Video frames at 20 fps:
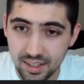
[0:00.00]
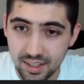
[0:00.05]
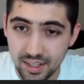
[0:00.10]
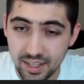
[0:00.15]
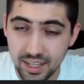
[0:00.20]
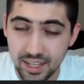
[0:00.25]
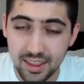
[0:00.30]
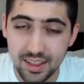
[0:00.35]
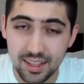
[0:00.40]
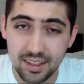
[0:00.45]

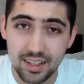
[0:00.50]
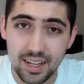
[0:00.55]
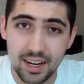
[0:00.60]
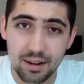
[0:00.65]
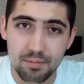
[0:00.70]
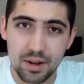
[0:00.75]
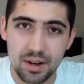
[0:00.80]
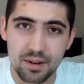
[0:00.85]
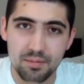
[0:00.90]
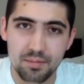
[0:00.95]
hit the like
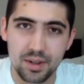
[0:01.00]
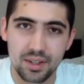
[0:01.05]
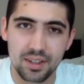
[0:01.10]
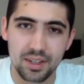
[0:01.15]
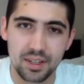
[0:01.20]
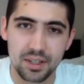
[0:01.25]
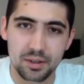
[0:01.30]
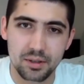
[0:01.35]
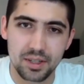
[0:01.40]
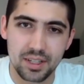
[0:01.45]
button
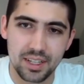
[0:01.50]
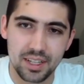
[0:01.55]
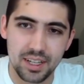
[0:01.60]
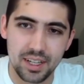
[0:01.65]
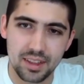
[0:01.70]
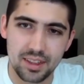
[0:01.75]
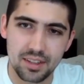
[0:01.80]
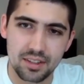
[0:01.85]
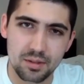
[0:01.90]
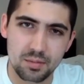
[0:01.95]
below,
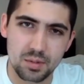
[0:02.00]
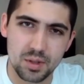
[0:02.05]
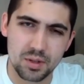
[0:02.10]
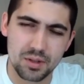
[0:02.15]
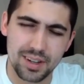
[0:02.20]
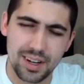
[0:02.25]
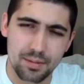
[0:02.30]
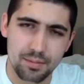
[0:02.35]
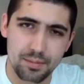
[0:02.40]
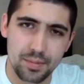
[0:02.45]
hit the
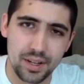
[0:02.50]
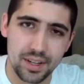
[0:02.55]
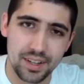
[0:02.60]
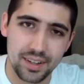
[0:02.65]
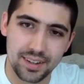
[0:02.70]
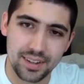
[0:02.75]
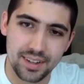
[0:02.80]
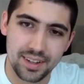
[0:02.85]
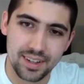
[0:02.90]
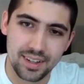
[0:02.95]
subscribe
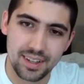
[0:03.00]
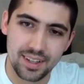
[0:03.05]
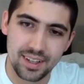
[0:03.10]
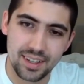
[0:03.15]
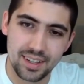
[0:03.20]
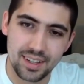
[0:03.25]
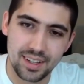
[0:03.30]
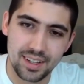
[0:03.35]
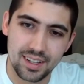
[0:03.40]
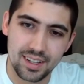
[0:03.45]
button,
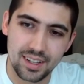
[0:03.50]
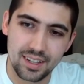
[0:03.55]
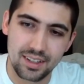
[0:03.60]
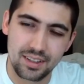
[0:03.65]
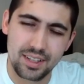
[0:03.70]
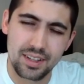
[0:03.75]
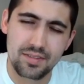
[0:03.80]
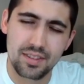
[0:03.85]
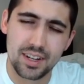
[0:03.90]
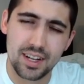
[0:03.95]

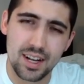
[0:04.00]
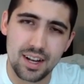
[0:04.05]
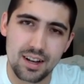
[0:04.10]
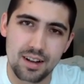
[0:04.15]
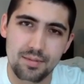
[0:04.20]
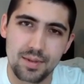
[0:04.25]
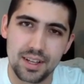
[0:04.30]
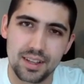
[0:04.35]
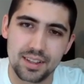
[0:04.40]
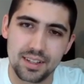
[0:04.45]
leave a
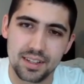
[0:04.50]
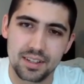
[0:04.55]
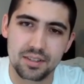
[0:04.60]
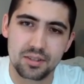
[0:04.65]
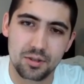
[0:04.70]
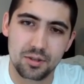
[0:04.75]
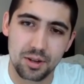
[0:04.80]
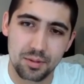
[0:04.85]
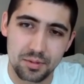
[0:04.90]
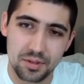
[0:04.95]
comment in the
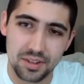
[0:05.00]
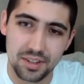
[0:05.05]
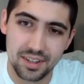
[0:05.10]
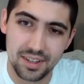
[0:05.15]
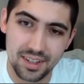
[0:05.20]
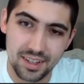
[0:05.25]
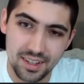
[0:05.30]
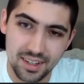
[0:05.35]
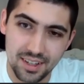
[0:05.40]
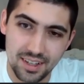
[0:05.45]
description.
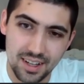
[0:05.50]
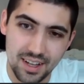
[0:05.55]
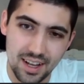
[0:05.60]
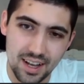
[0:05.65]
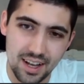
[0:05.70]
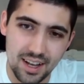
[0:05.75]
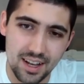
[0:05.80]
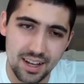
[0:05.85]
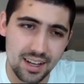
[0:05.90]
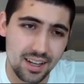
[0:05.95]

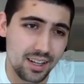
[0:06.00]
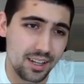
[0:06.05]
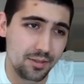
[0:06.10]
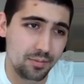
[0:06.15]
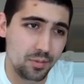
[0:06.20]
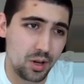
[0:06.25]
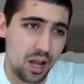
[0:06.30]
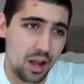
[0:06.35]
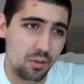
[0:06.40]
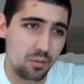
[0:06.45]

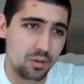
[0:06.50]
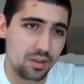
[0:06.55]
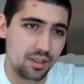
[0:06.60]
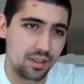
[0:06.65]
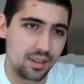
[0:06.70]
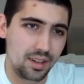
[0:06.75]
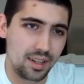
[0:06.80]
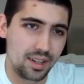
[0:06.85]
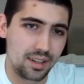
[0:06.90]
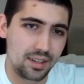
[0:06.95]
I would
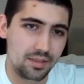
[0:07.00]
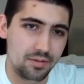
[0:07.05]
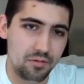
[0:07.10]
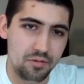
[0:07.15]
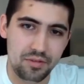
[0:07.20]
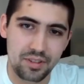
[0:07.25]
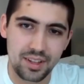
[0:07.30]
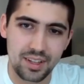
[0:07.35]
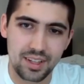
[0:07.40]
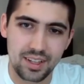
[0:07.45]

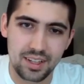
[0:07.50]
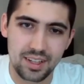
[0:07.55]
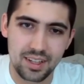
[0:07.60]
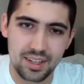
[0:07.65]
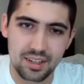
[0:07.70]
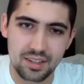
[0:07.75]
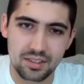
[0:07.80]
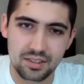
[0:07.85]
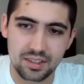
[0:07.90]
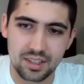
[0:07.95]
love
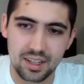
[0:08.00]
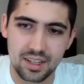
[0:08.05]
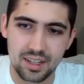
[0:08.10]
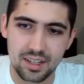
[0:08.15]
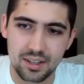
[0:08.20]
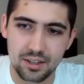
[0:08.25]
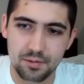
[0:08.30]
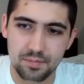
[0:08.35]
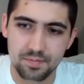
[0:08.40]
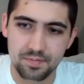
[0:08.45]

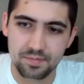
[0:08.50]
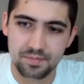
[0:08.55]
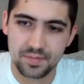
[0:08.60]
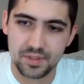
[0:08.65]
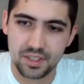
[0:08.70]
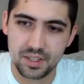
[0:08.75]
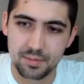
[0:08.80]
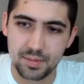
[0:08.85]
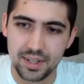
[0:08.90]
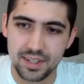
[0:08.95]
some
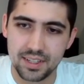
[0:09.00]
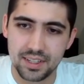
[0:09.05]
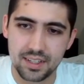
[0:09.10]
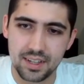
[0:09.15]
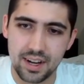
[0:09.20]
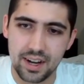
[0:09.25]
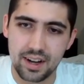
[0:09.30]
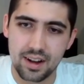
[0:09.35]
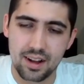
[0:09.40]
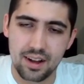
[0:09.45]

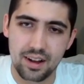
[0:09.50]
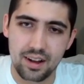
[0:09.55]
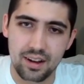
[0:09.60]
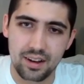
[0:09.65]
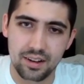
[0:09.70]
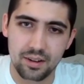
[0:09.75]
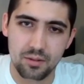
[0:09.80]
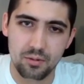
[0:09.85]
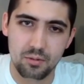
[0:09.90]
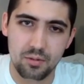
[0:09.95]
insight
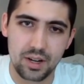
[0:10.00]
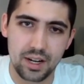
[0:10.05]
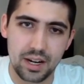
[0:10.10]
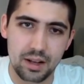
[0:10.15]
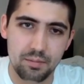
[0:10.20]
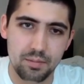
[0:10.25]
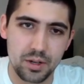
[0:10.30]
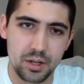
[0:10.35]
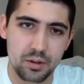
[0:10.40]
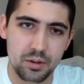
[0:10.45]
on what
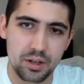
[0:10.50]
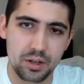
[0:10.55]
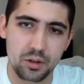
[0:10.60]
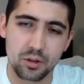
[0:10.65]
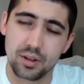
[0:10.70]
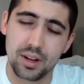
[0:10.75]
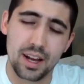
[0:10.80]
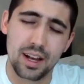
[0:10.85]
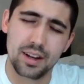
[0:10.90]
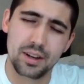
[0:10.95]
I'm doing or
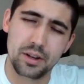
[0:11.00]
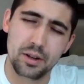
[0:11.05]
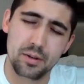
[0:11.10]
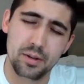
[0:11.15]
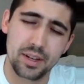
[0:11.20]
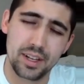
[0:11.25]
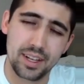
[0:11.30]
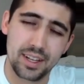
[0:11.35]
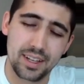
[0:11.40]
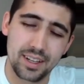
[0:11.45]
not
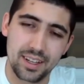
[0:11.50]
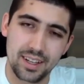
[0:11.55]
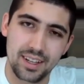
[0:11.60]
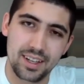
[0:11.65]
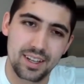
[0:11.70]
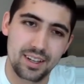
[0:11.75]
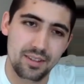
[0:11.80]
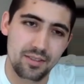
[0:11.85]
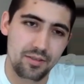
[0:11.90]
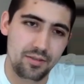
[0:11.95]
doing
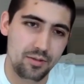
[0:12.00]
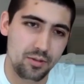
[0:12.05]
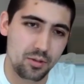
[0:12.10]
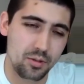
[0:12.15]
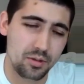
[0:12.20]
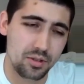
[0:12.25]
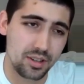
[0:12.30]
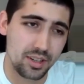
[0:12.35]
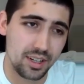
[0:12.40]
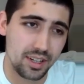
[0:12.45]

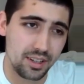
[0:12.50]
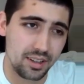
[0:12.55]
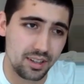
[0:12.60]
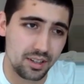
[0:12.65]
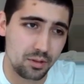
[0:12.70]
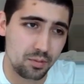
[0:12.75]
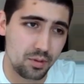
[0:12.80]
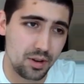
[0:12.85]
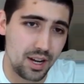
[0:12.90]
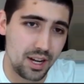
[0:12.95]
for this
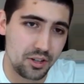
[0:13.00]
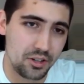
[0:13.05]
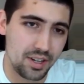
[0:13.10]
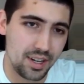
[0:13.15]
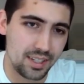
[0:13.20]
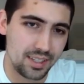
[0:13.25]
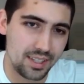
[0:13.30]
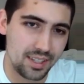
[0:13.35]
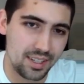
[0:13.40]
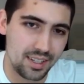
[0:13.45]

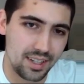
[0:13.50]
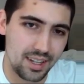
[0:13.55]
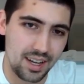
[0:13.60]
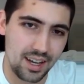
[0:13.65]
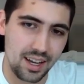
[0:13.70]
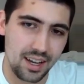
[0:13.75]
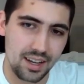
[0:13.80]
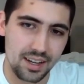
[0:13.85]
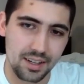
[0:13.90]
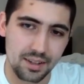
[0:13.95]
project.
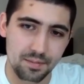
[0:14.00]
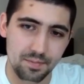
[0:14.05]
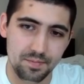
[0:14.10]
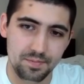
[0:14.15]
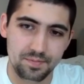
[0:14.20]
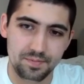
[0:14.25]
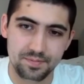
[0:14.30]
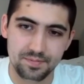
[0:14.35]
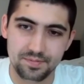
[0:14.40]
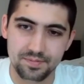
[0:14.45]
I'm
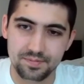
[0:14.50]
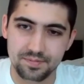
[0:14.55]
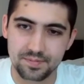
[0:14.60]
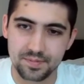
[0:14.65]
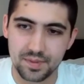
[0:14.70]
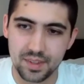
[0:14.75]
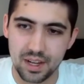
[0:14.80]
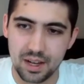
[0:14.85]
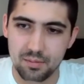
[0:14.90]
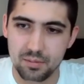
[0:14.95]

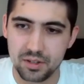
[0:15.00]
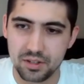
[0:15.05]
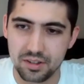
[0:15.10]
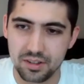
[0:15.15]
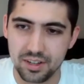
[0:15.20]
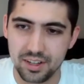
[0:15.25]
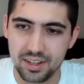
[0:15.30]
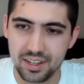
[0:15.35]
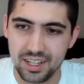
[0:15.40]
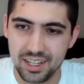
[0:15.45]

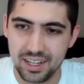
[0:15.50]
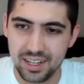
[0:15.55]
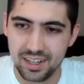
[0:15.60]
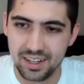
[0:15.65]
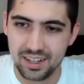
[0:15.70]
sure